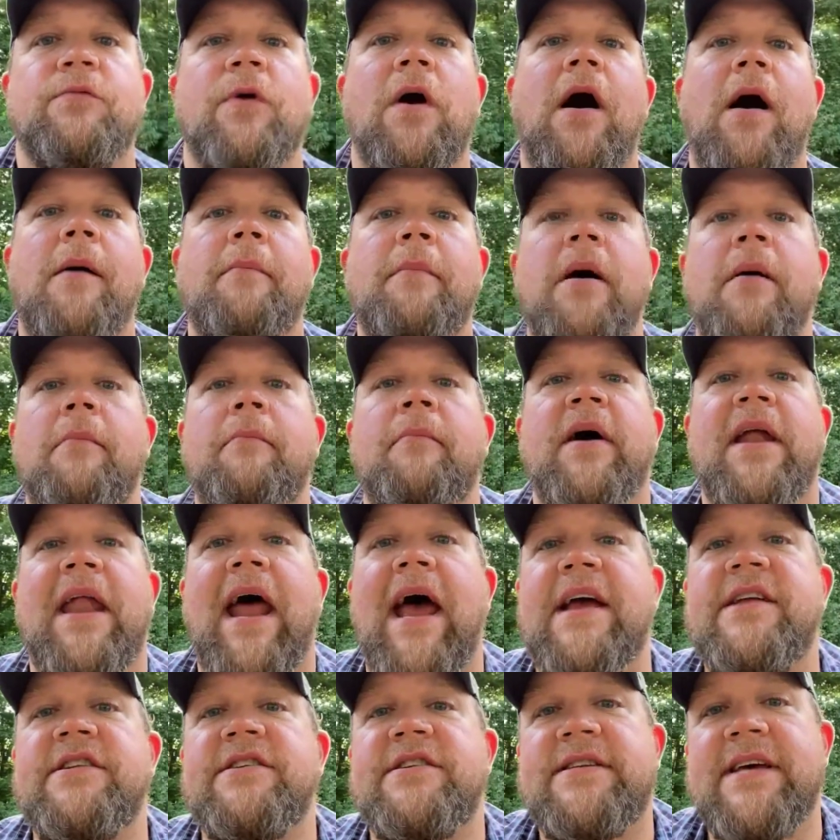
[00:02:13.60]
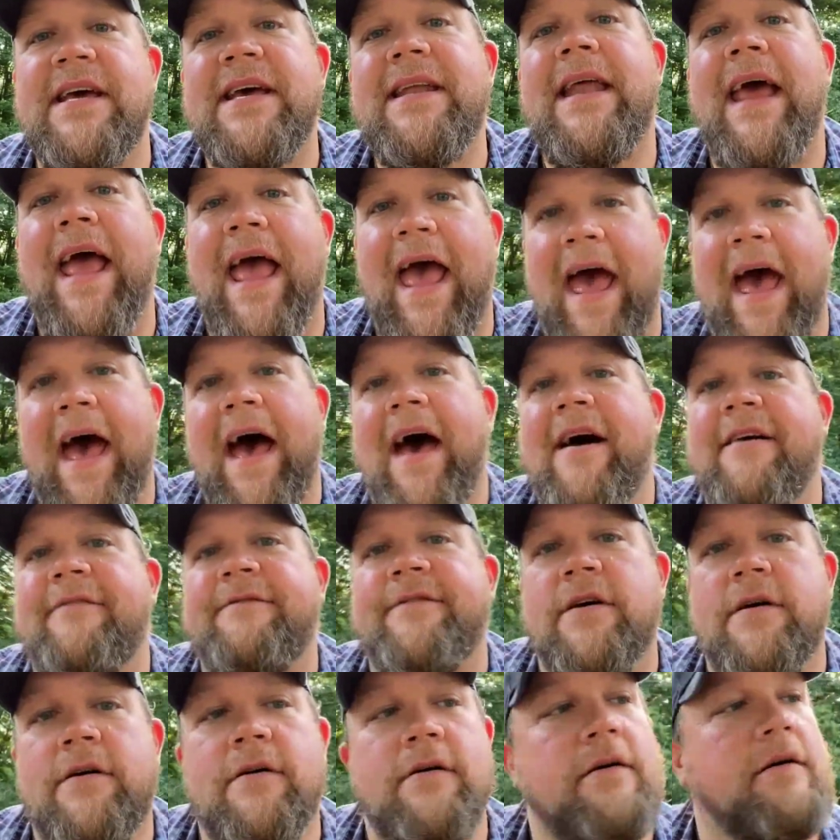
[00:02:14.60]
rum, but I did
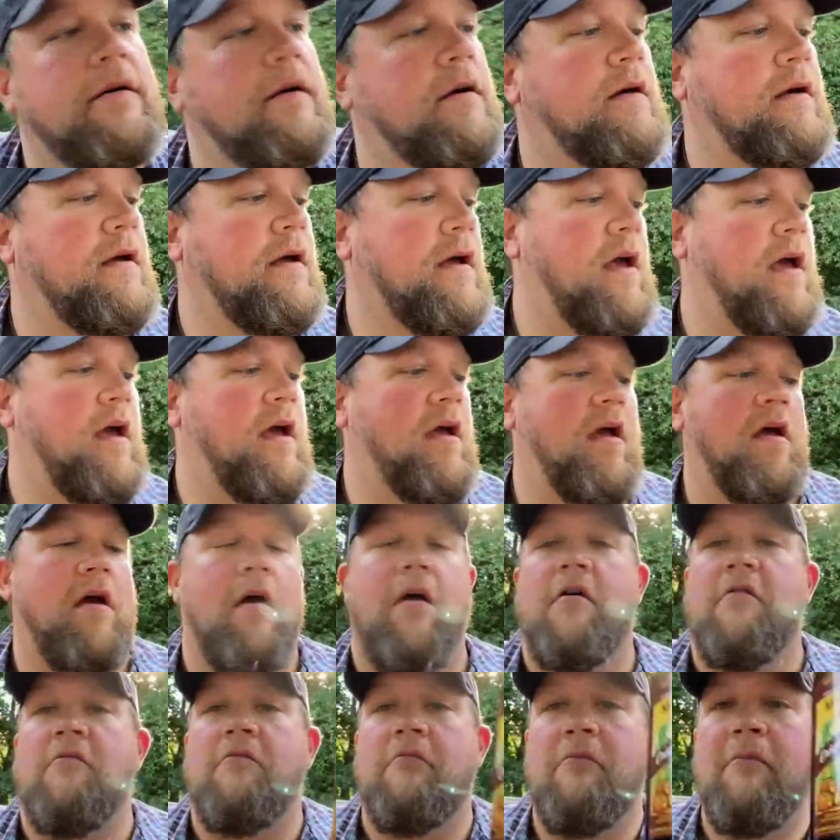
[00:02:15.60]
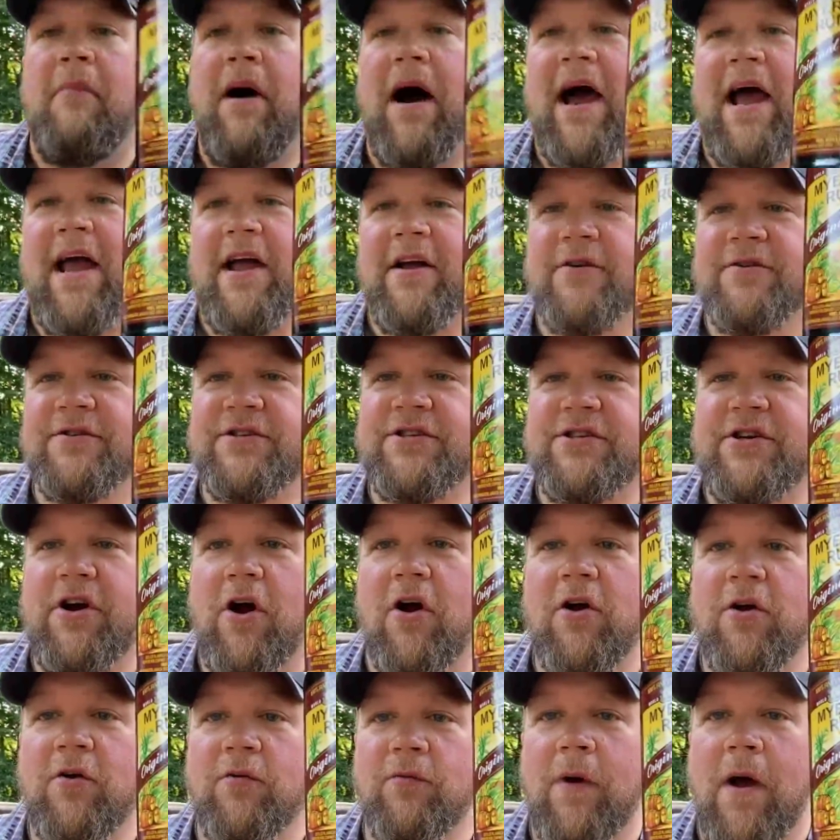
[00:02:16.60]
have Myers
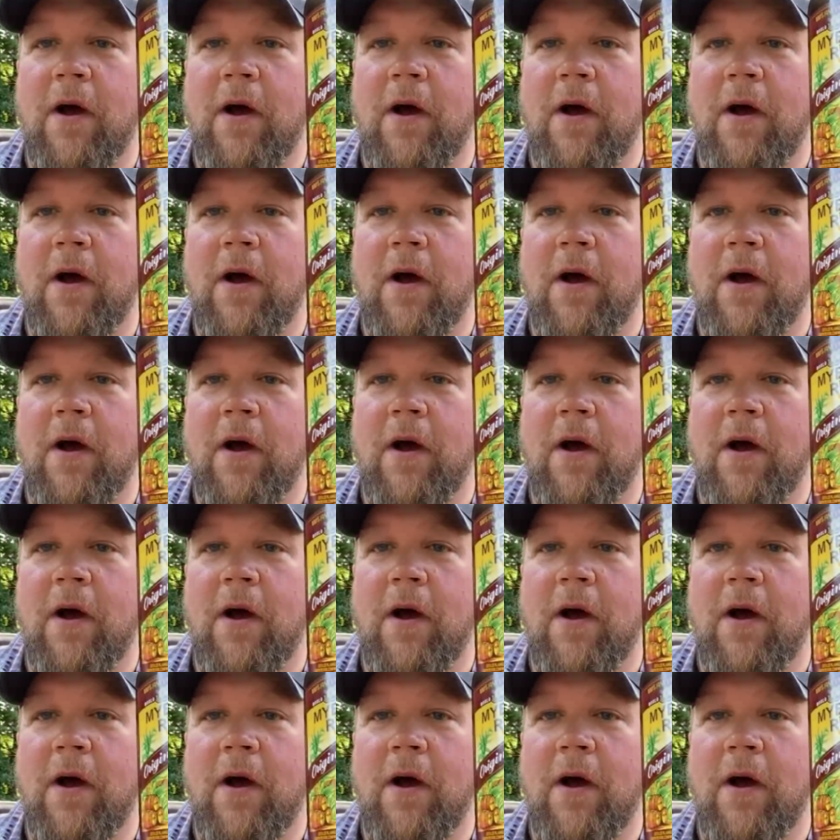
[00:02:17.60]
dark